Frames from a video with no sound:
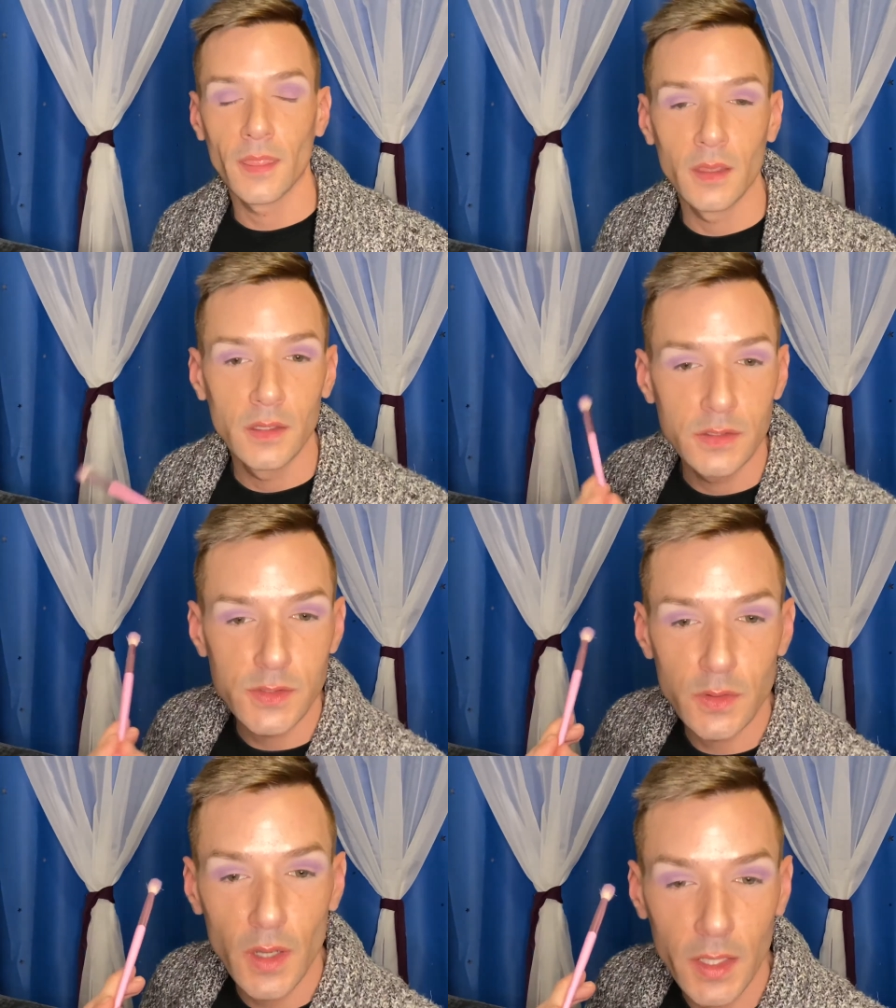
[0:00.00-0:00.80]
So
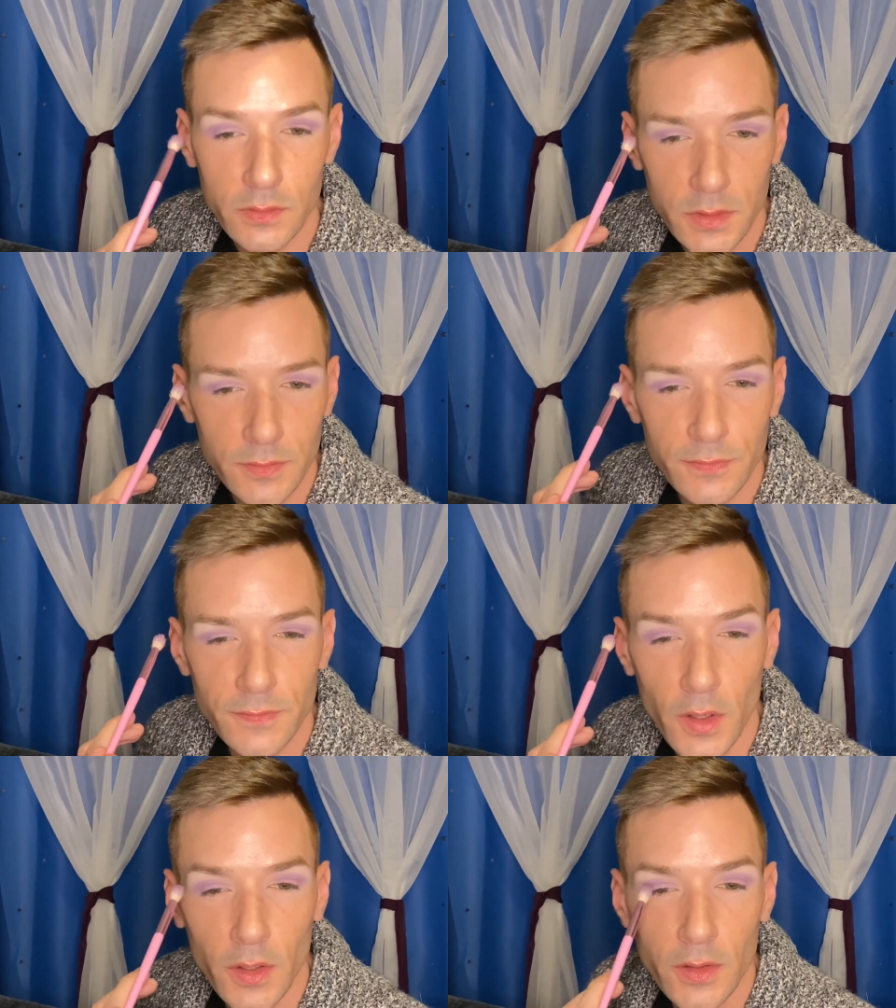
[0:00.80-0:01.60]
I don't live
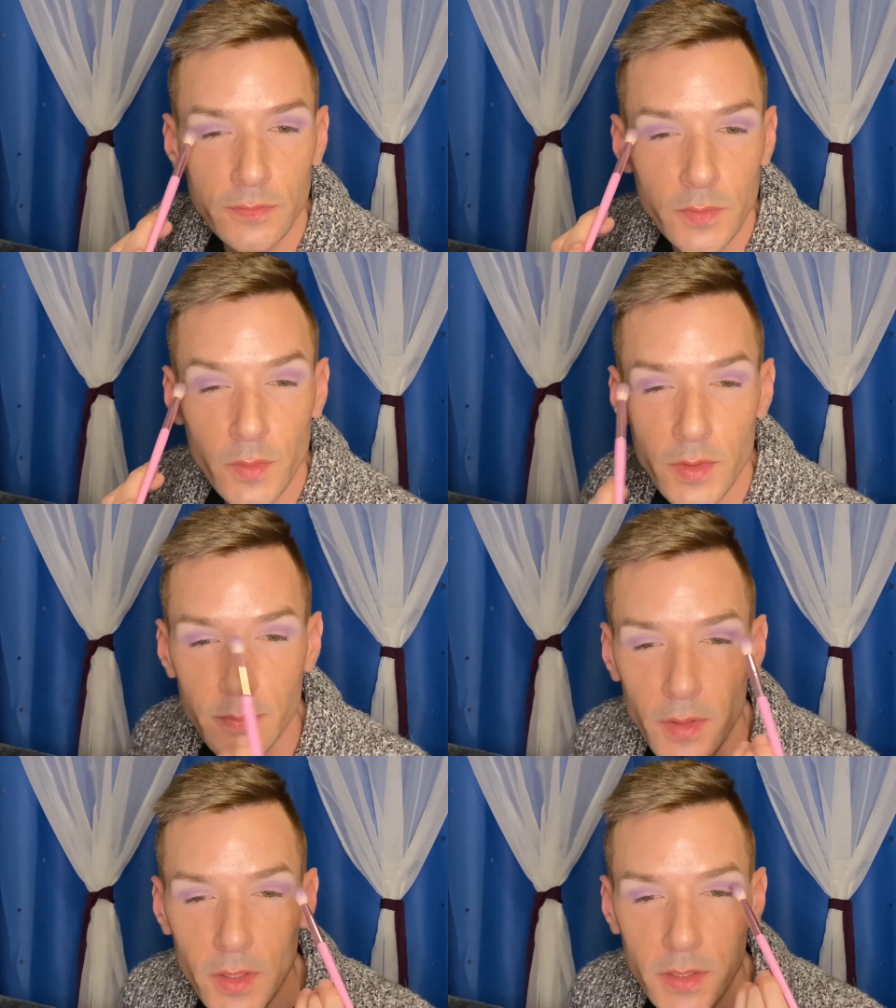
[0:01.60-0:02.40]
far from where the
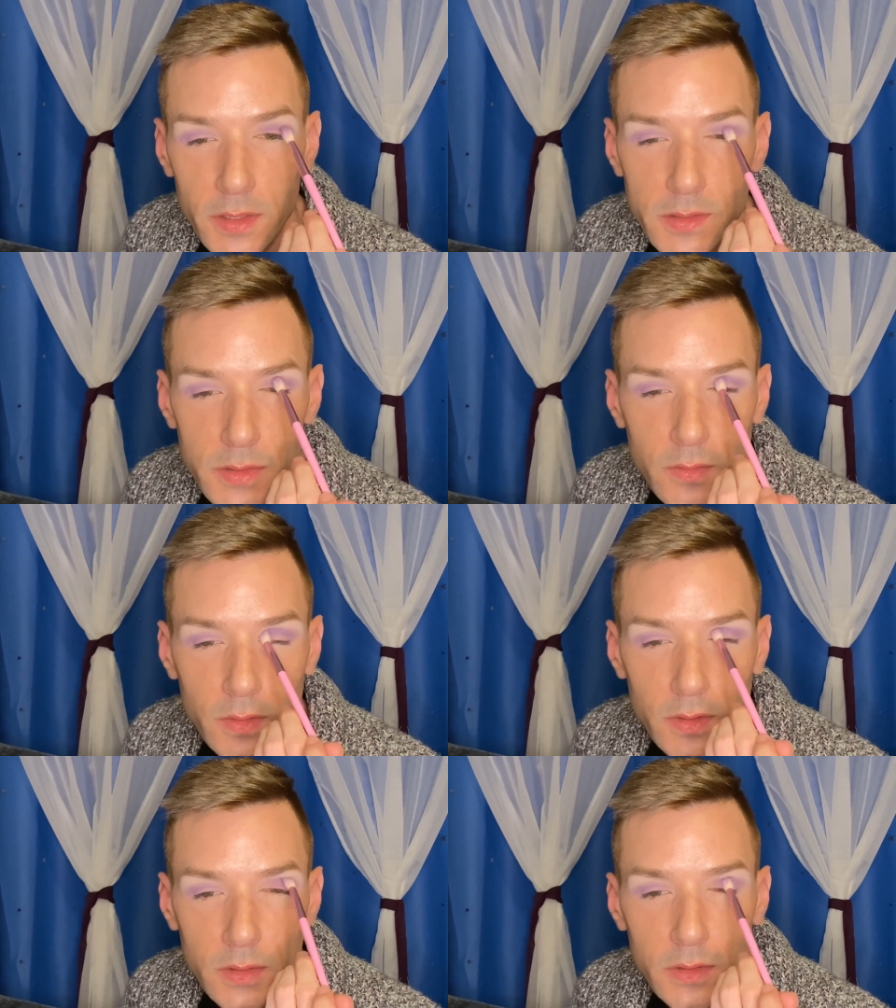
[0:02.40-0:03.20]
party is going
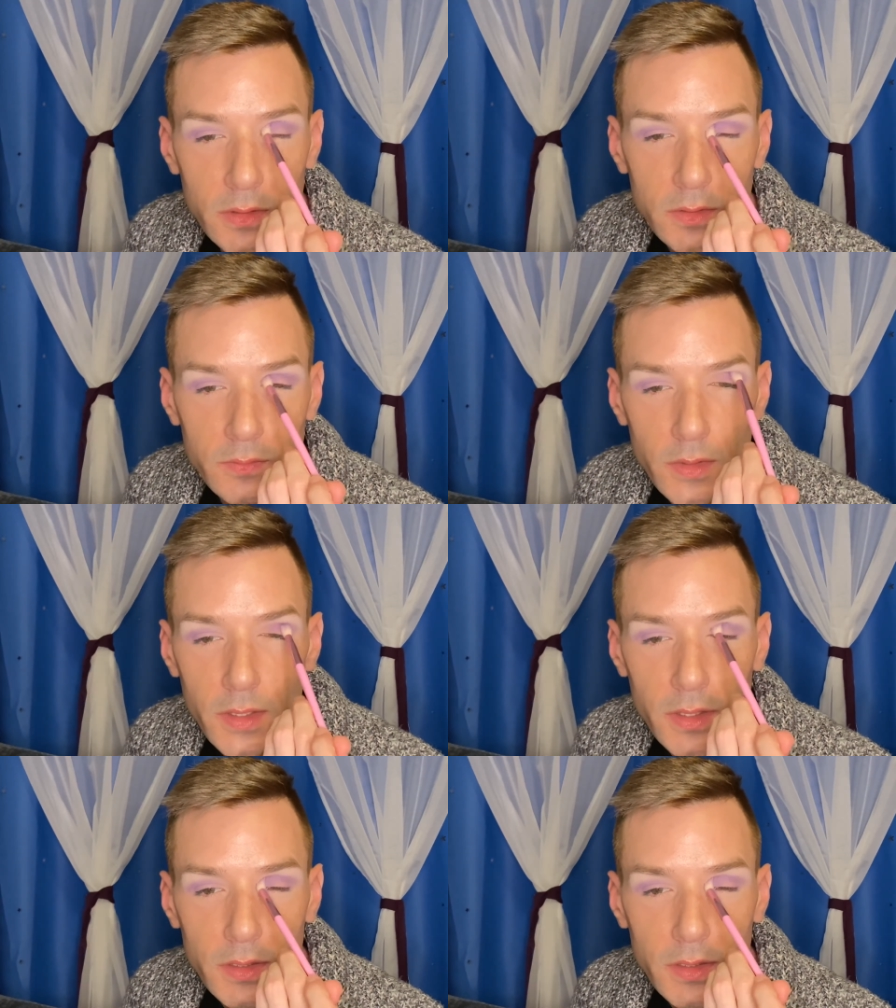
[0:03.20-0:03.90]
on, right?